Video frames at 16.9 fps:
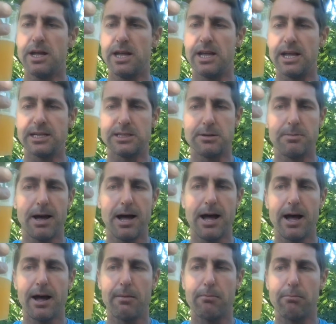You get some
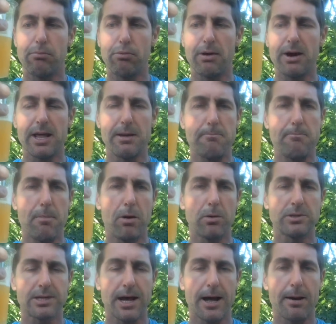bready
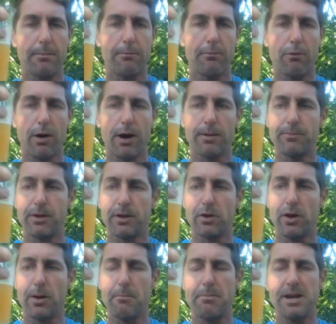malt up front. You
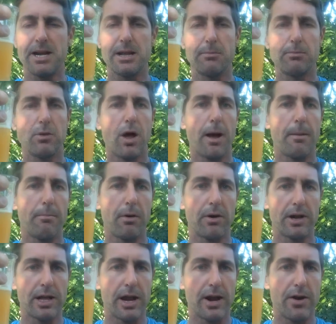got a medium light
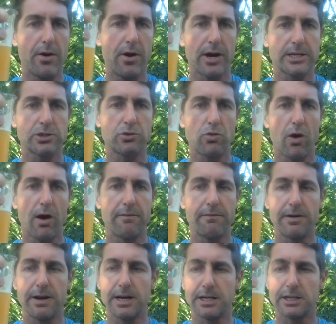body, a nice dry
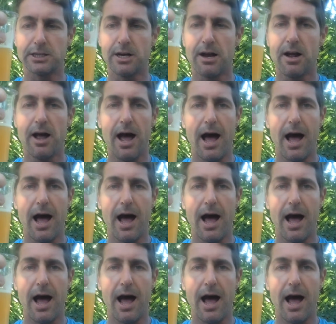finish.